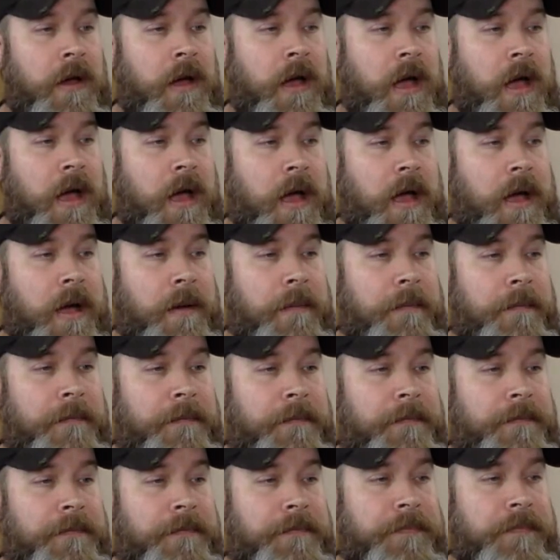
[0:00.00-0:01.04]

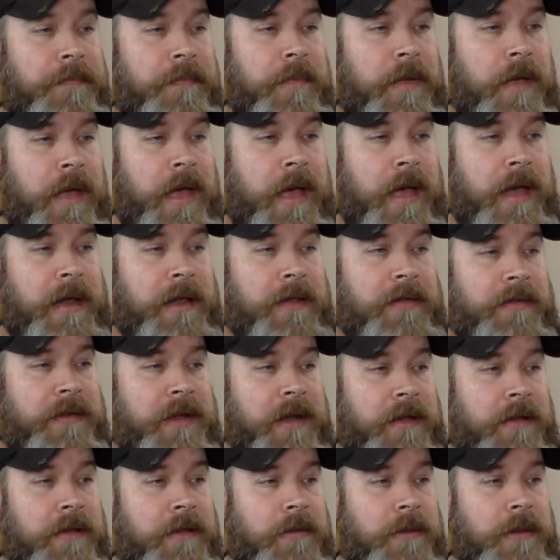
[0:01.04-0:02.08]
And it's
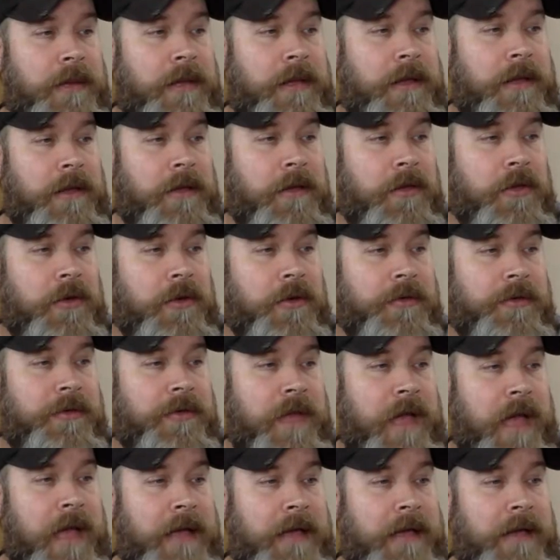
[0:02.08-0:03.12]
telling me you're
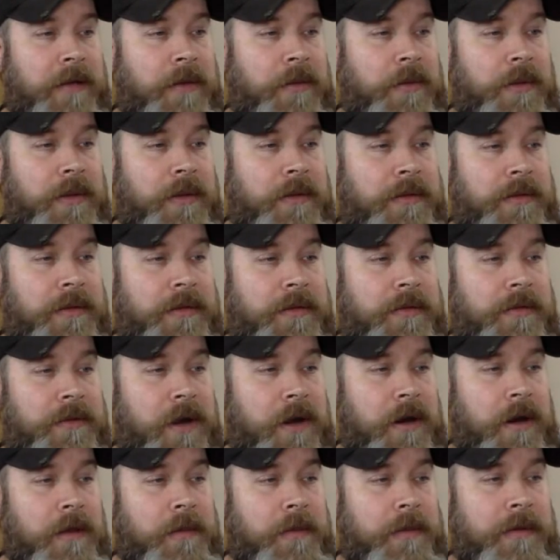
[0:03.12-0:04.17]
slacking with the
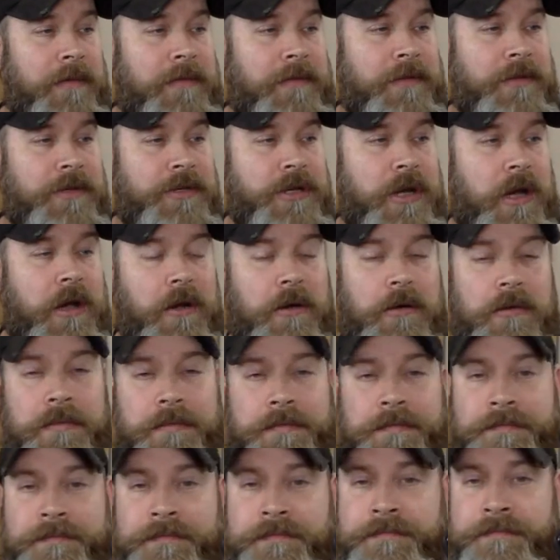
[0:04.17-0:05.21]
startup of the show.
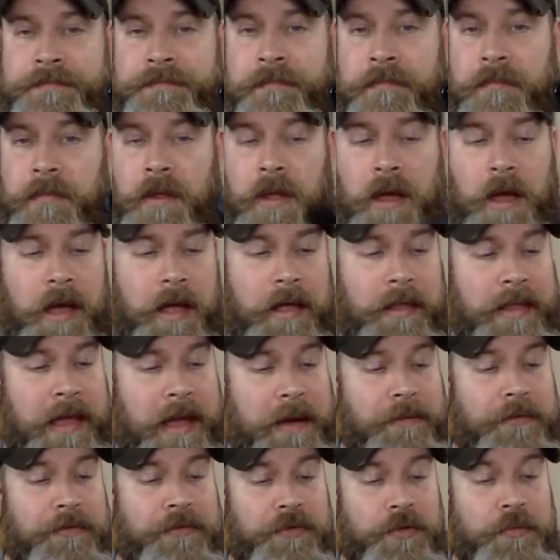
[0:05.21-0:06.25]

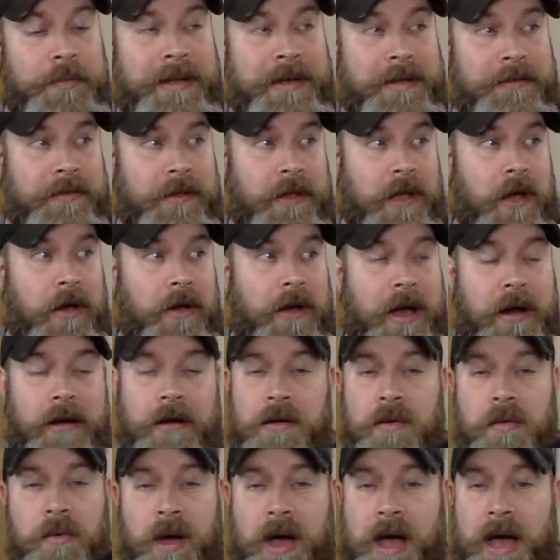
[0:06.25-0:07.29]
That was 2 minutes ago. I don't
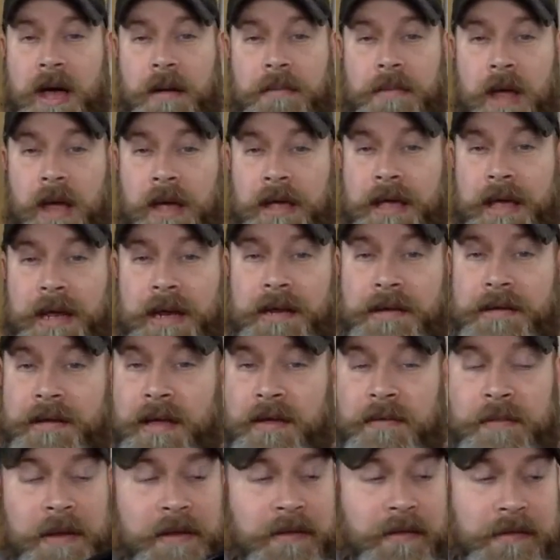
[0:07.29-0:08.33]
know why I'm not getting
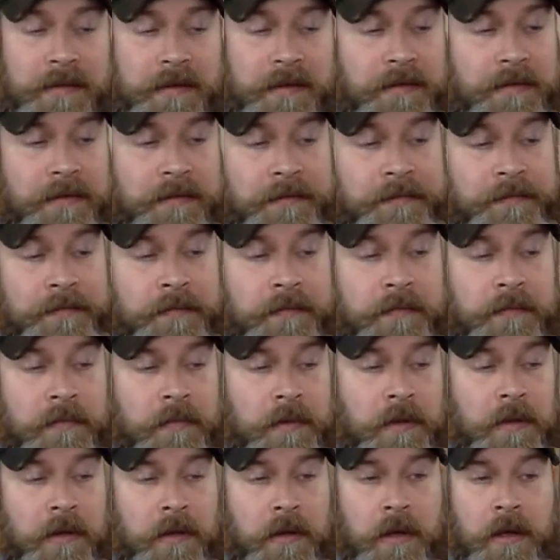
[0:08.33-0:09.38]
text messages.
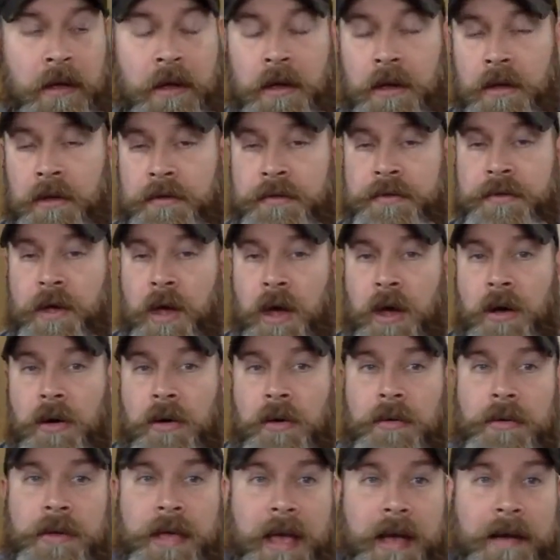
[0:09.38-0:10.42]

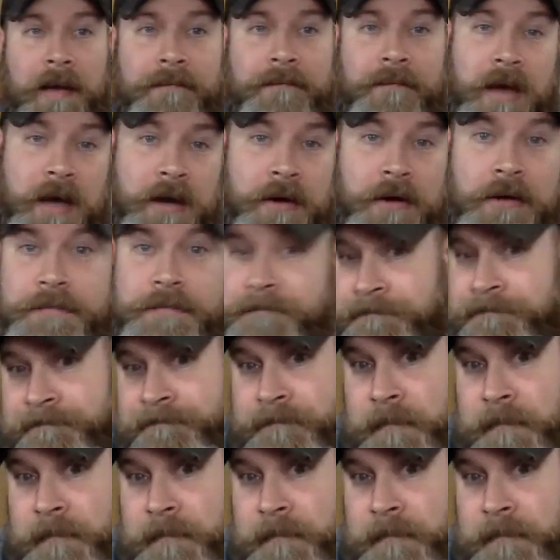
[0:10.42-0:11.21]
So yeah, I don't